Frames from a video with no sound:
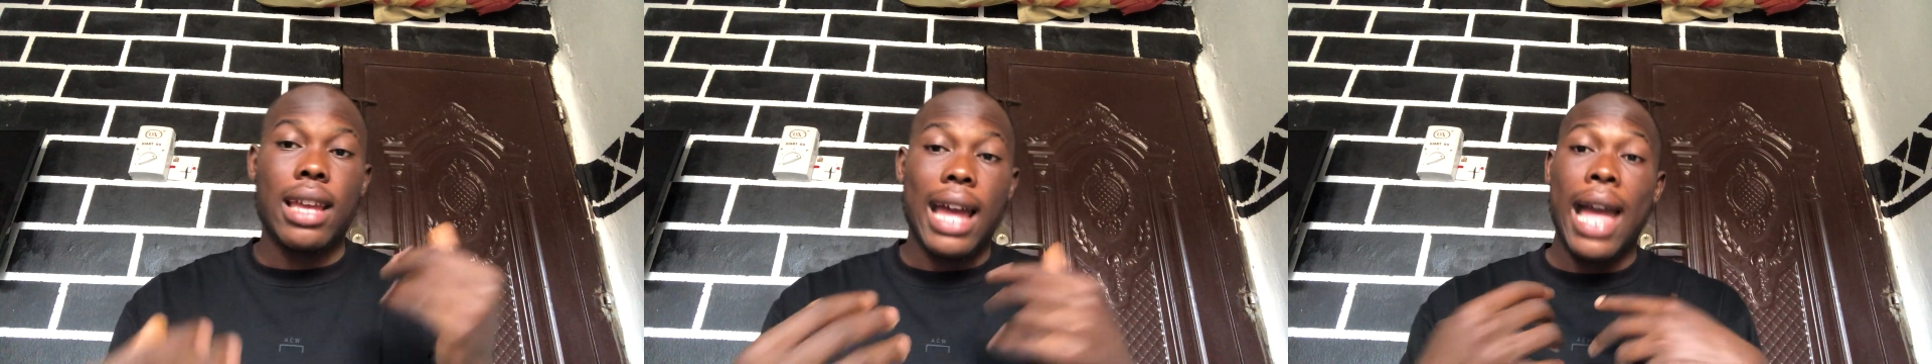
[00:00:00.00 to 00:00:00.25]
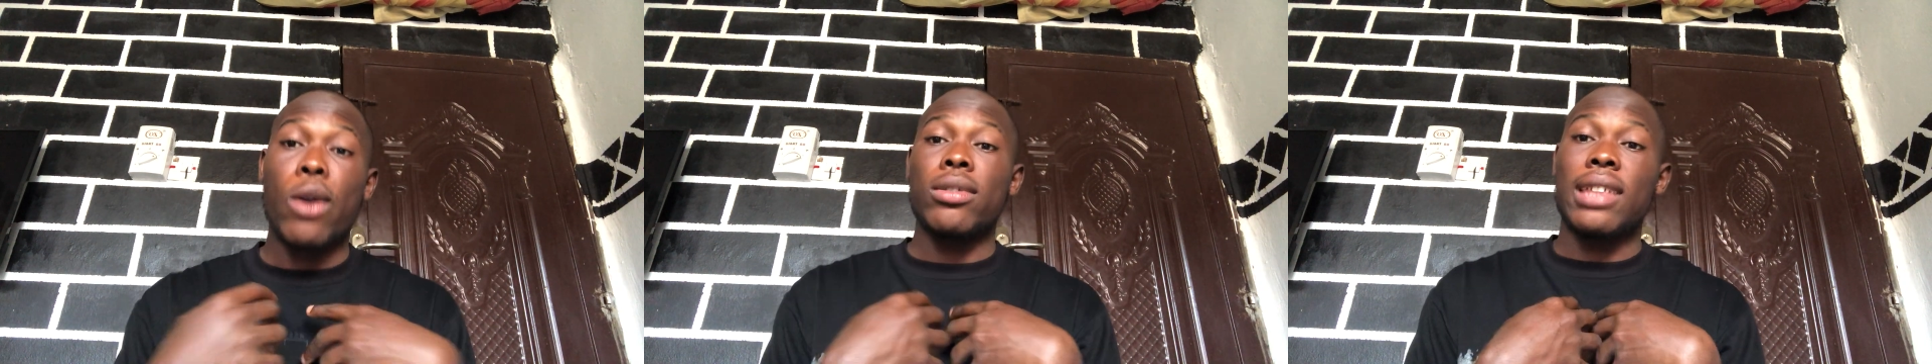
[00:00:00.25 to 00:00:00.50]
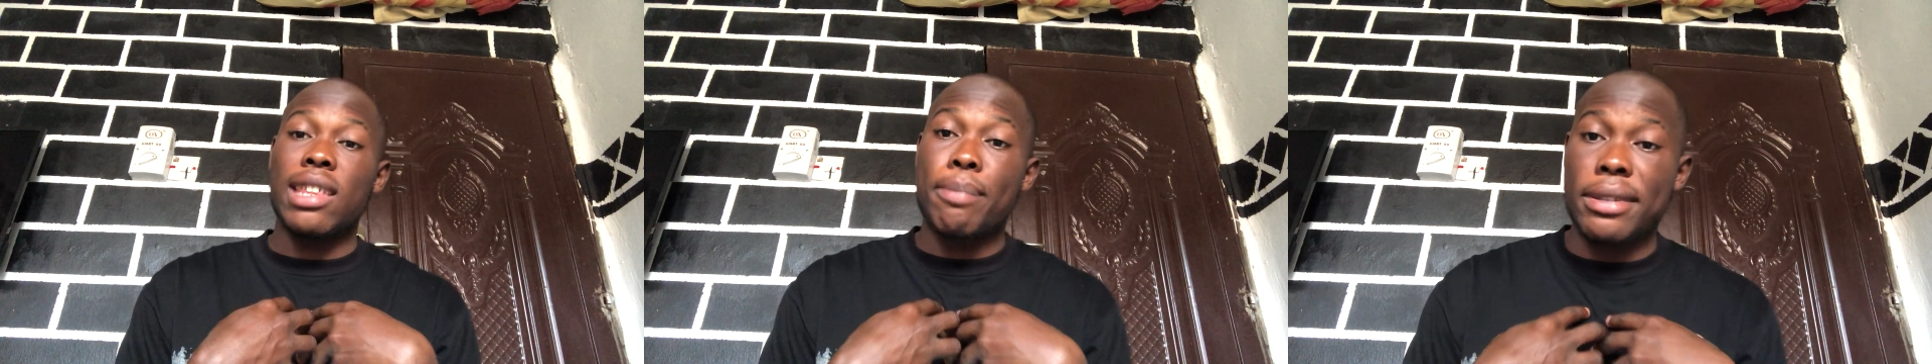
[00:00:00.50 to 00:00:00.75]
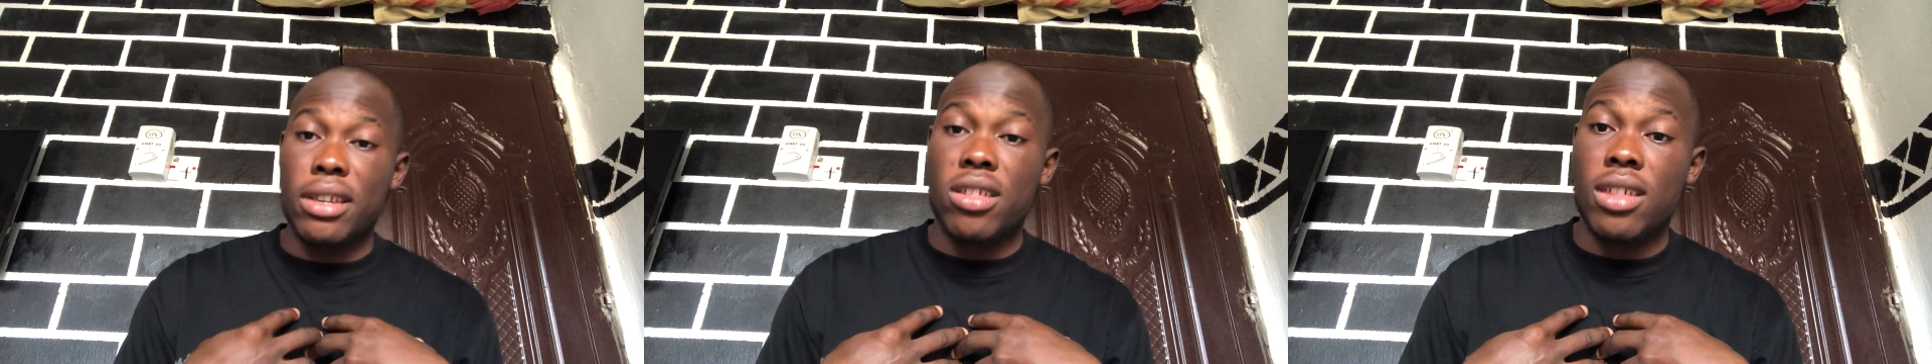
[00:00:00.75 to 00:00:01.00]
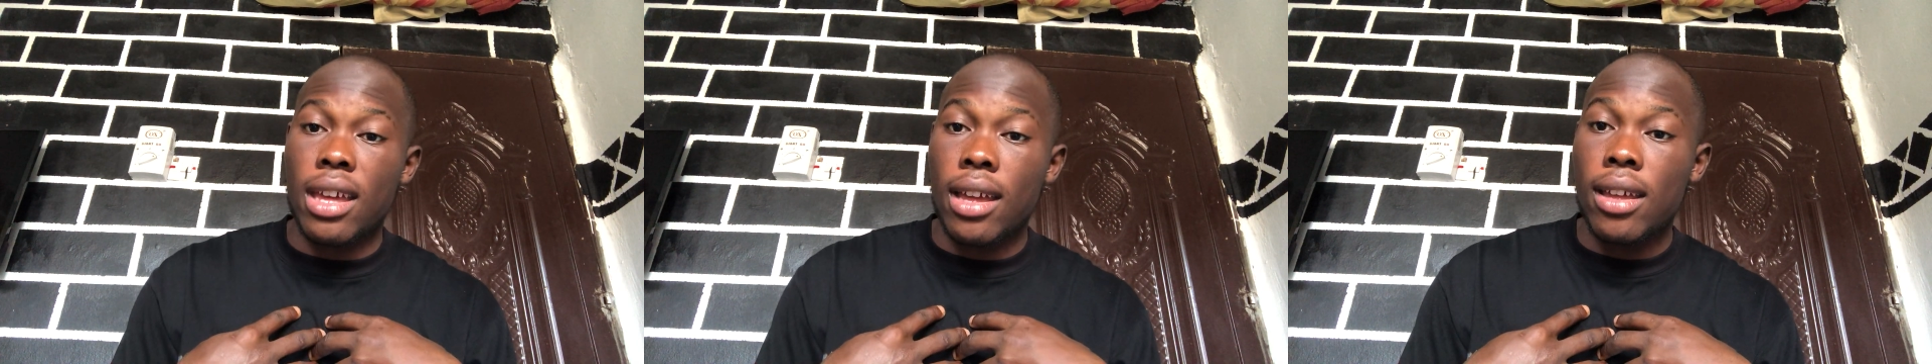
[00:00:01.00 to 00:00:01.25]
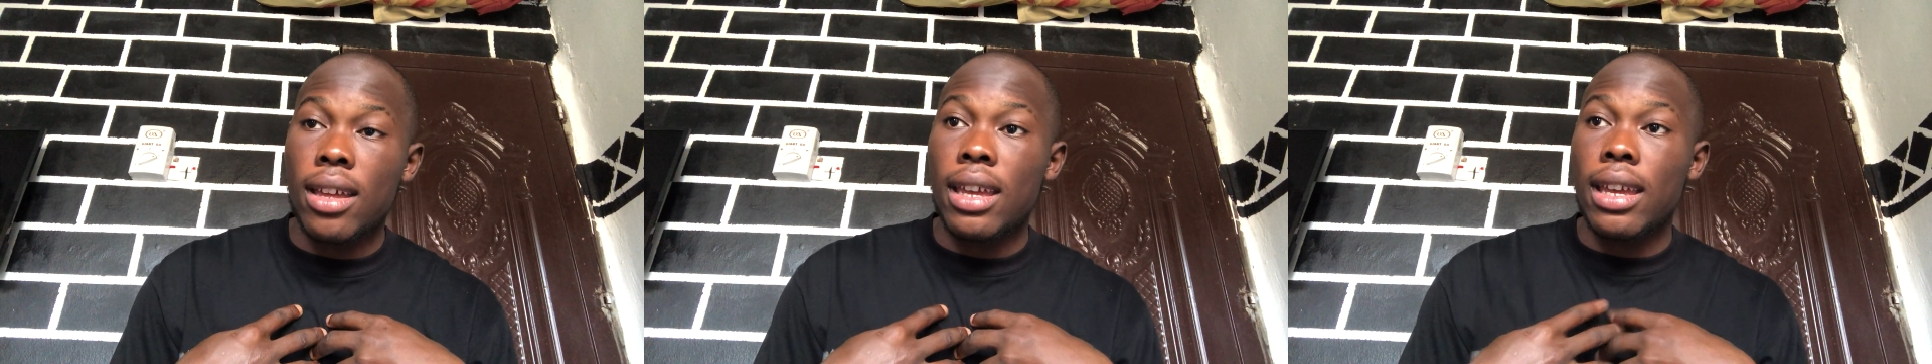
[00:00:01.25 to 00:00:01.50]
I own 30% share
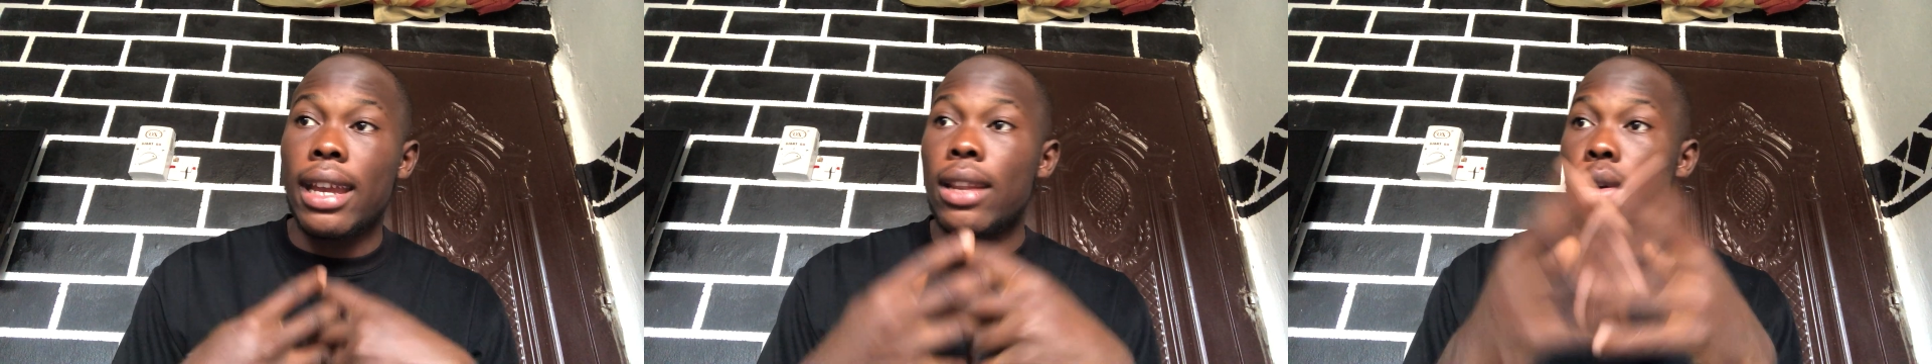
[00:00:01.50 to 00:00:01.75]
in